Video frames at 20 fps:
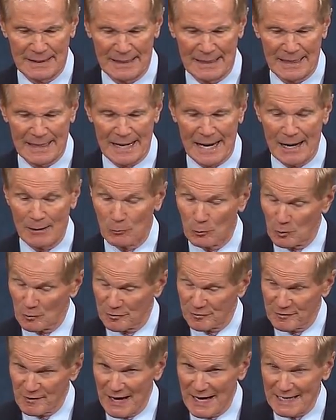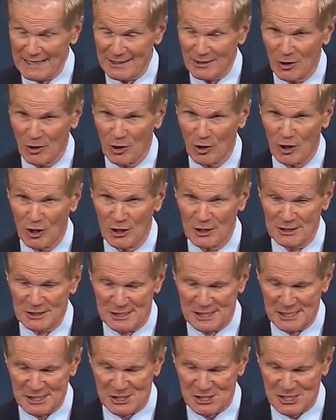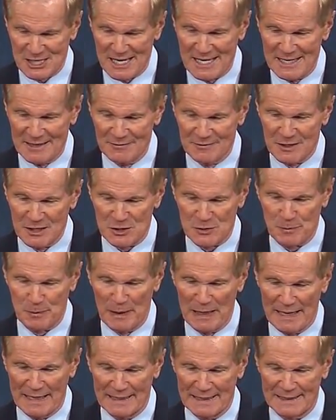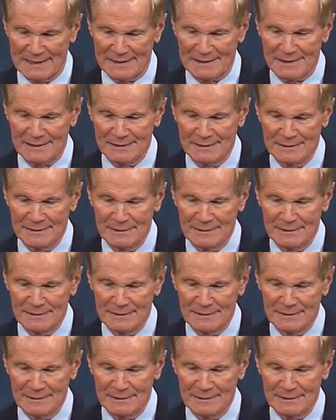And I will fight on to save this planet,